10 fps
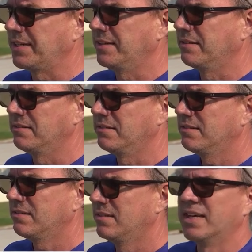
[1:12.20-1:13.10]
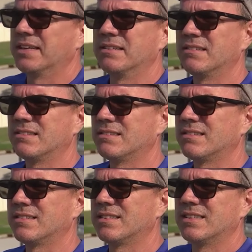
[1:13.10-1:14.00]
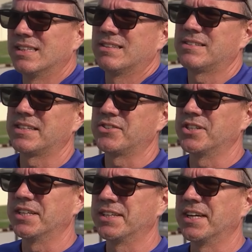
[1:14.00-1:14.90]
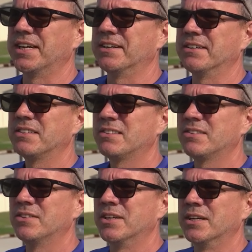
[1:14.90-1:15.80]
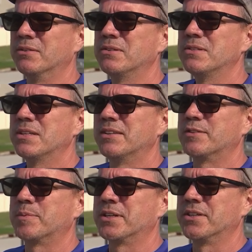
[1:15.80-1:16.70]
and not, it's like she didn't care you know? Yeah. That's pretty